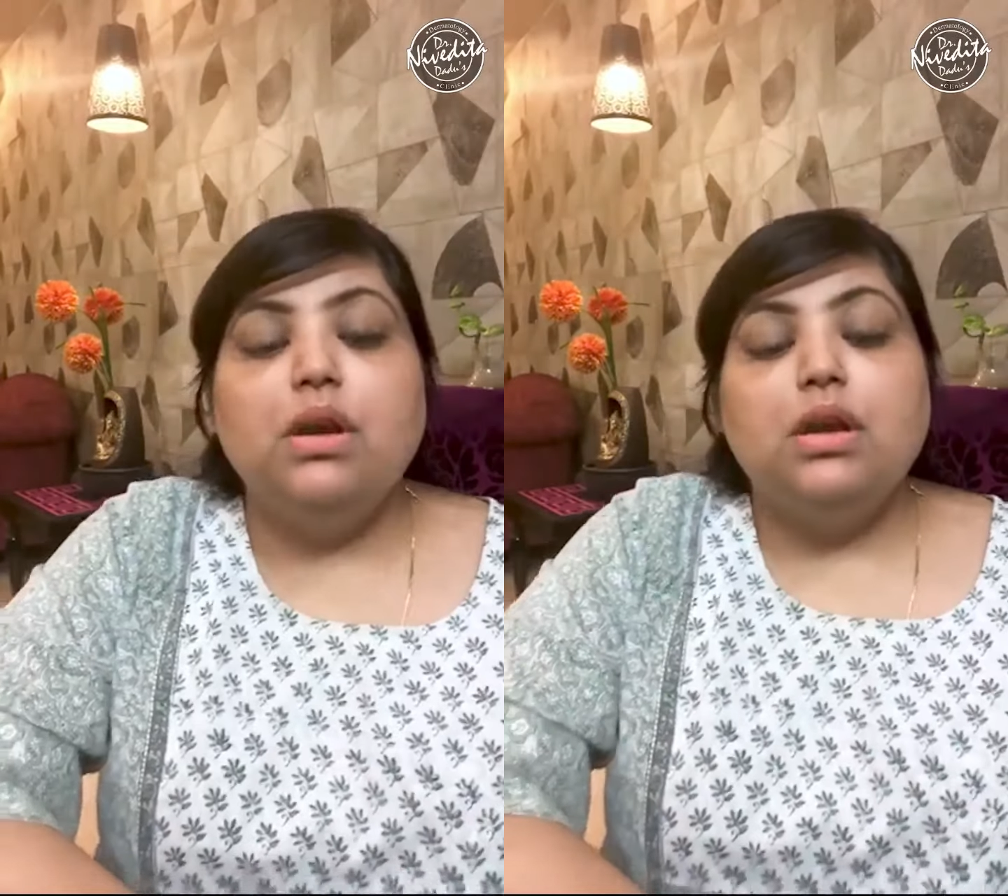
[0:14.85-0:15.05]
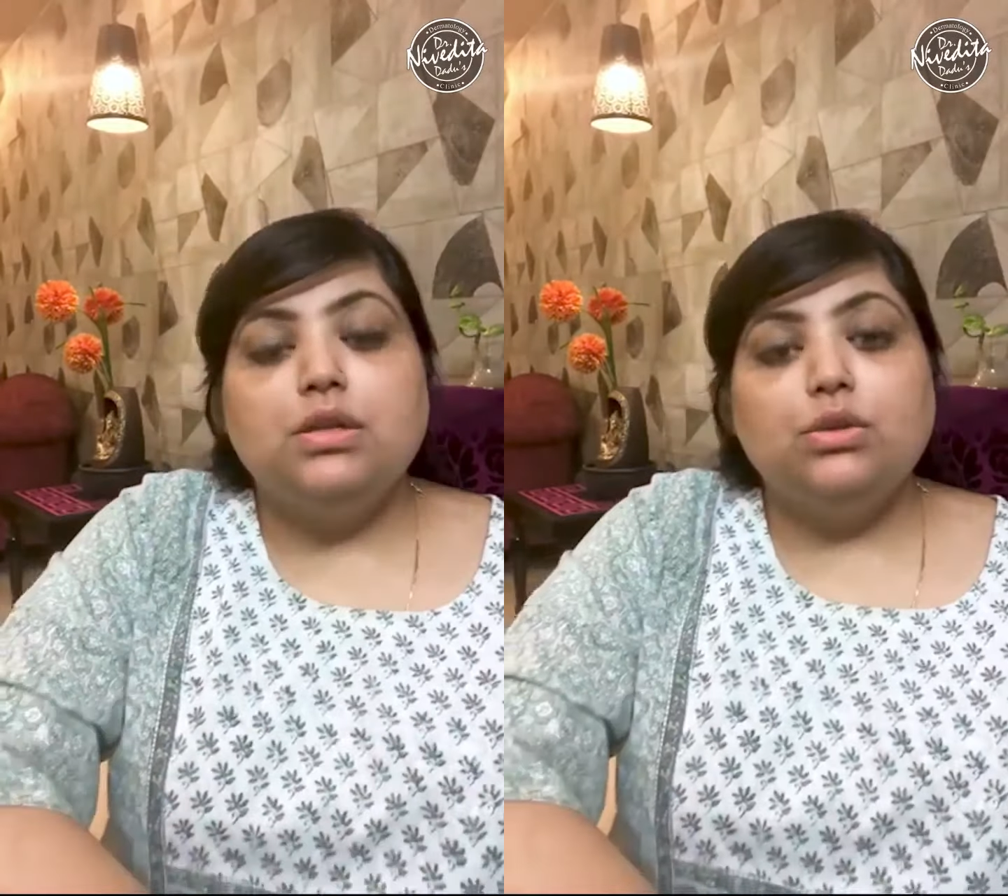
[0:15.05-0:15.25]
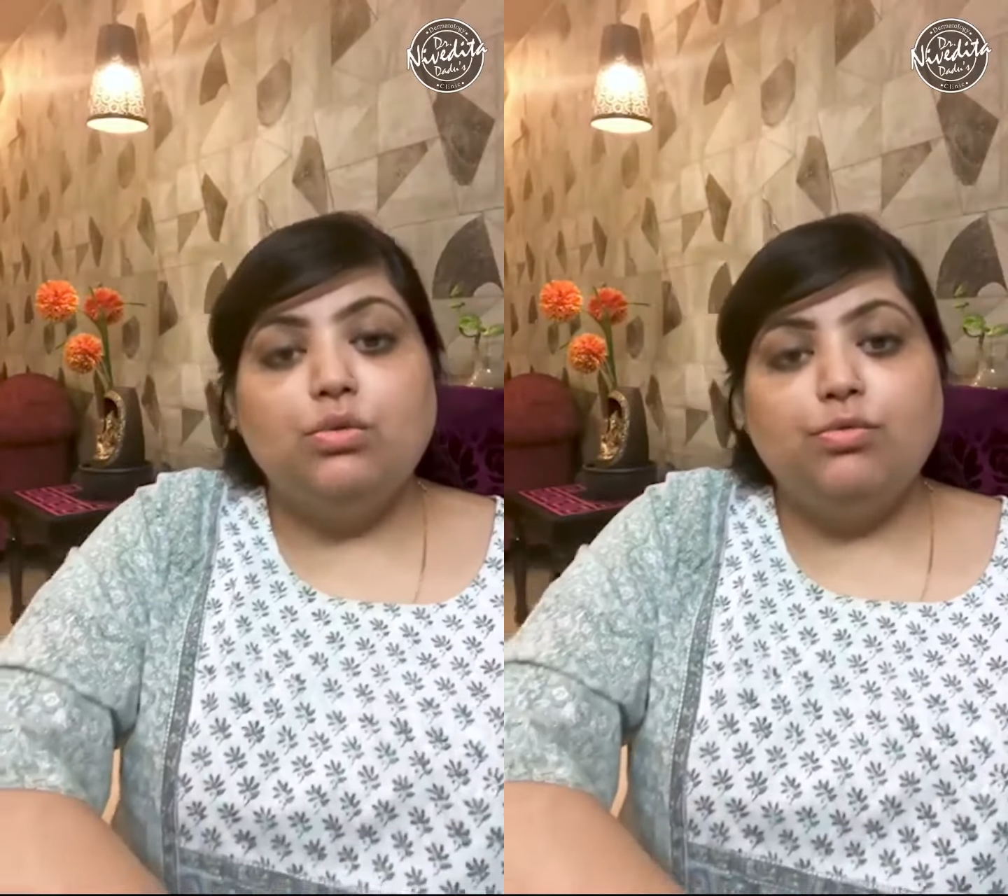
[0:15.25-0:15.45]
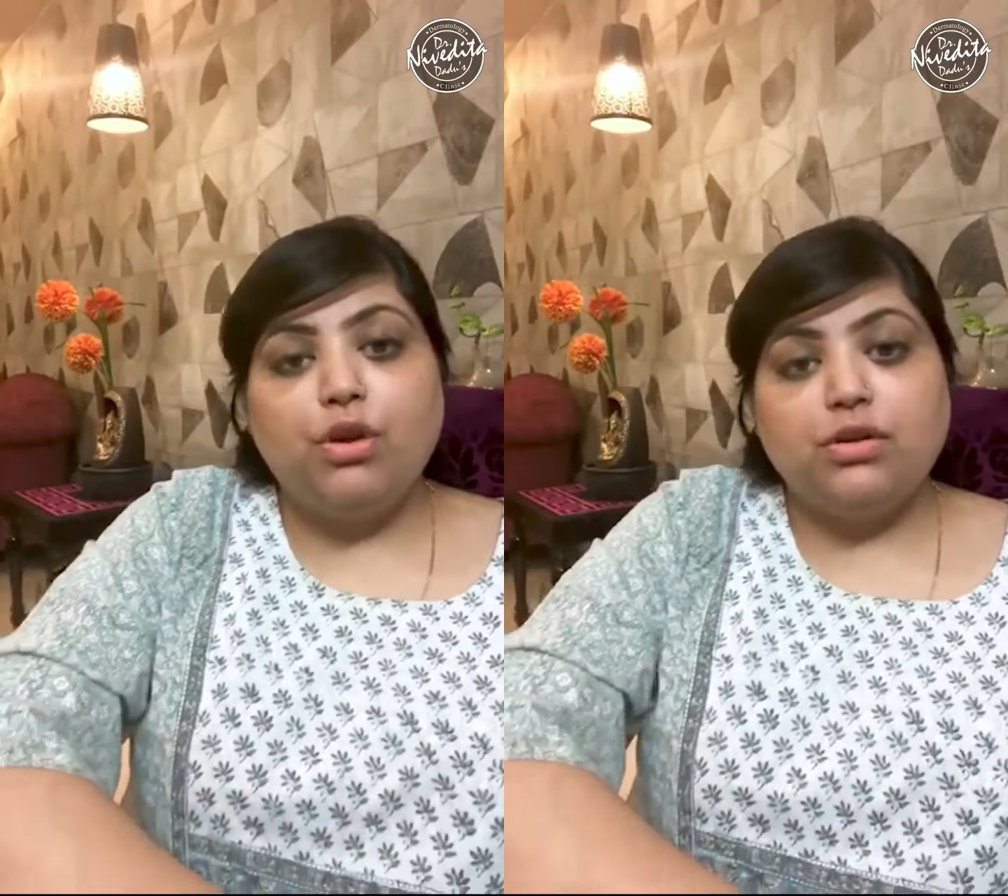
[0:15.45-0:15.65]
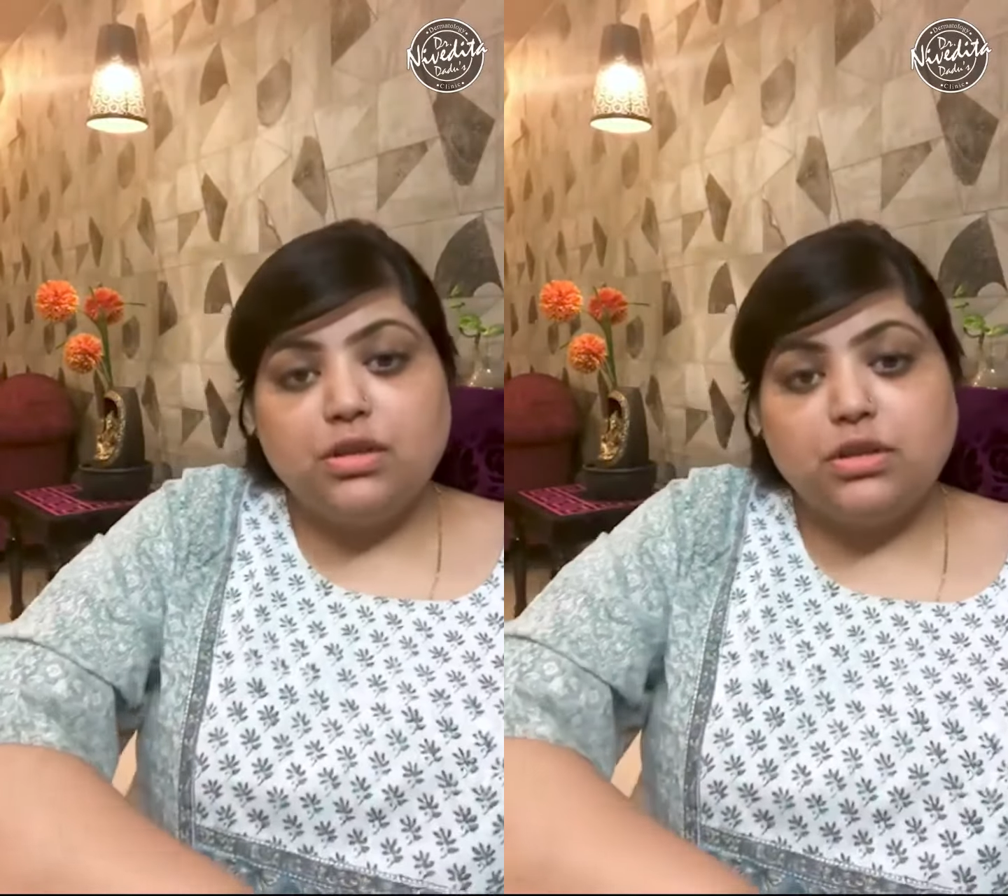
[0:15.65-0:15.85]
So
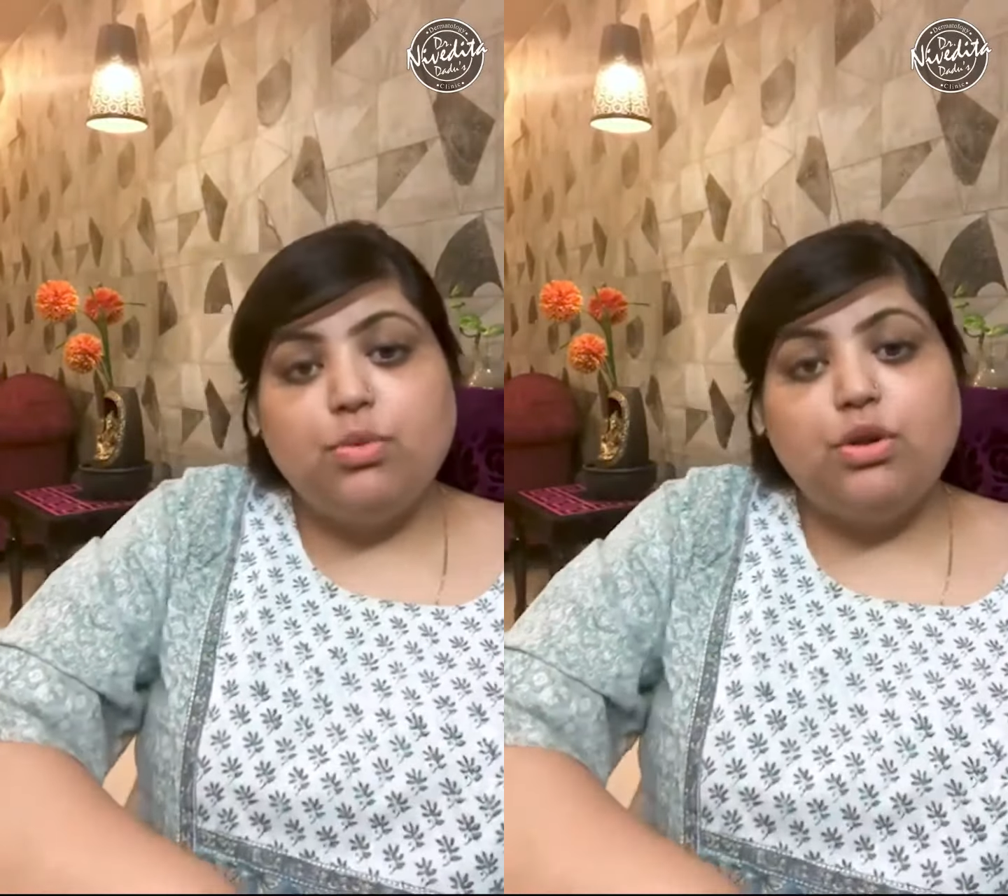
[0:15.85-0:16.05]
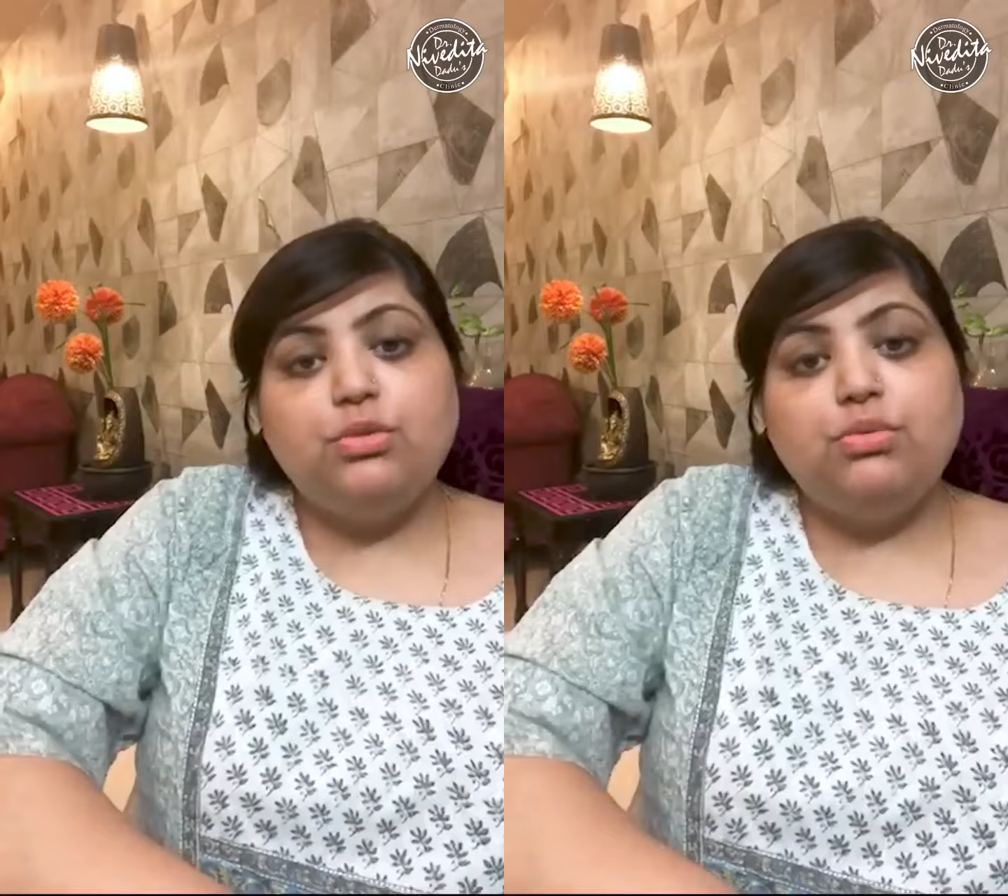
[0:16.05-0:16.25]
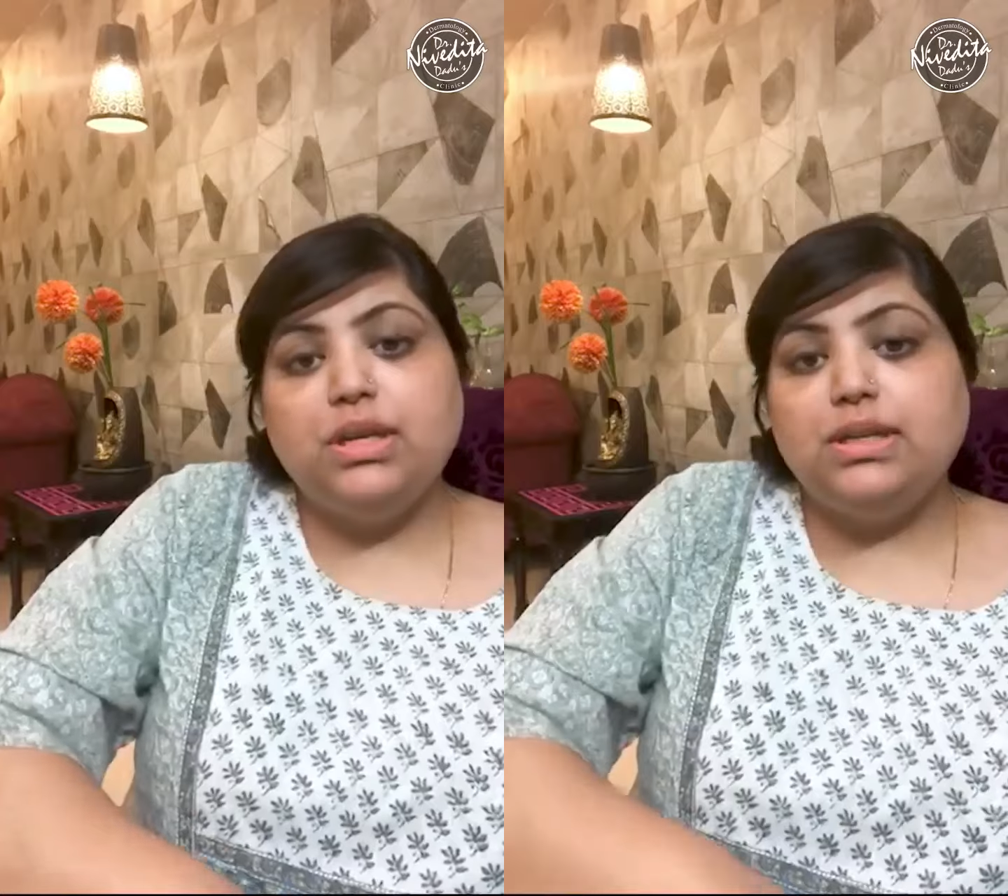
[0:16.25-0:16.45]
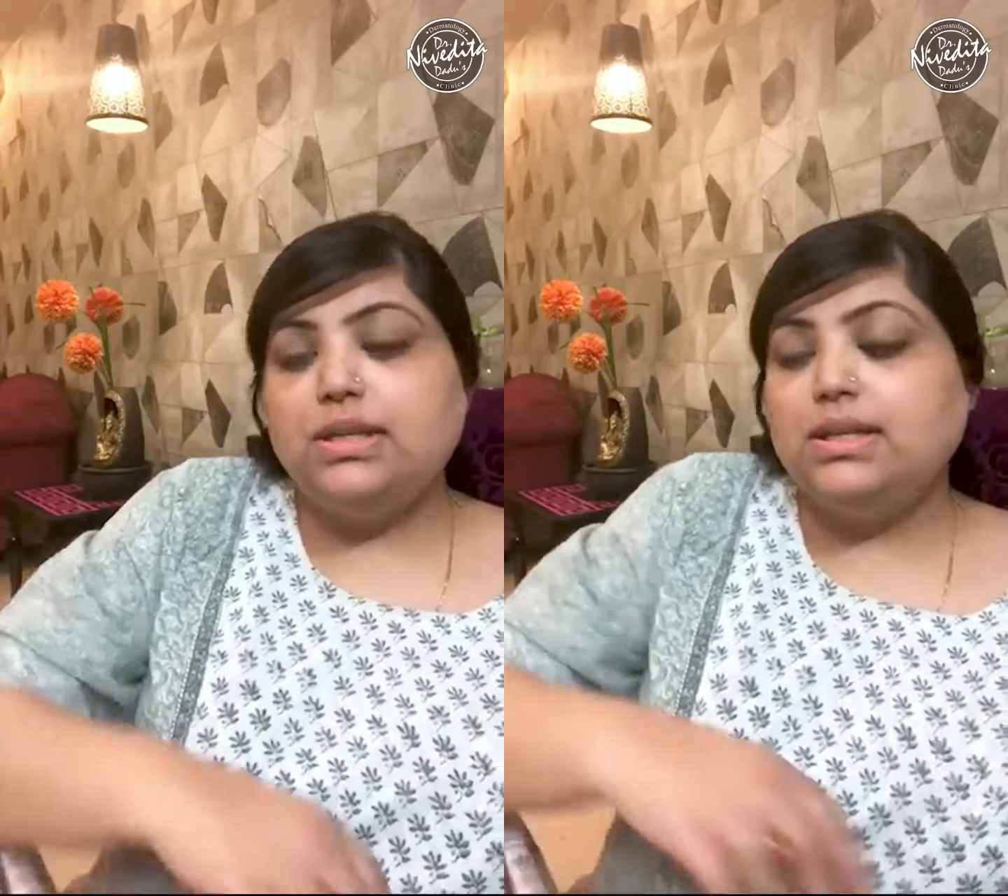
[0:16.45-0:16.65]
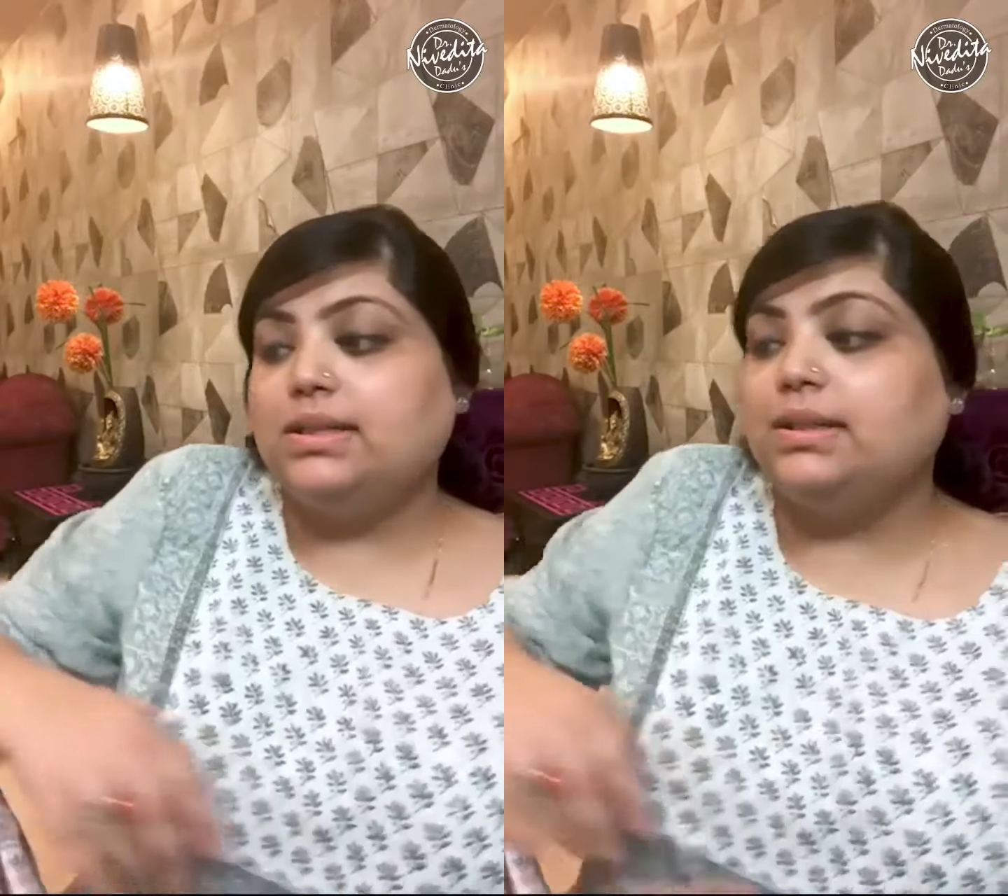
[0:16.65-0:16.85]
for this, what you need
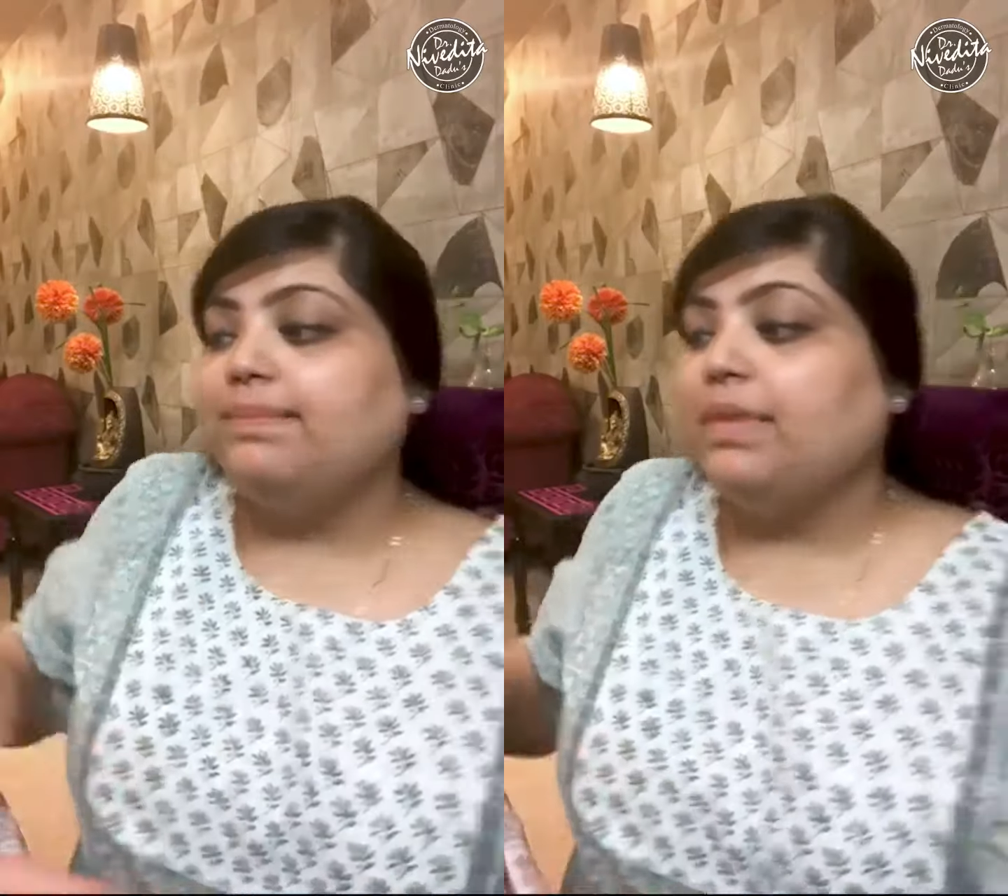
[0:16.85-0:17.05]
is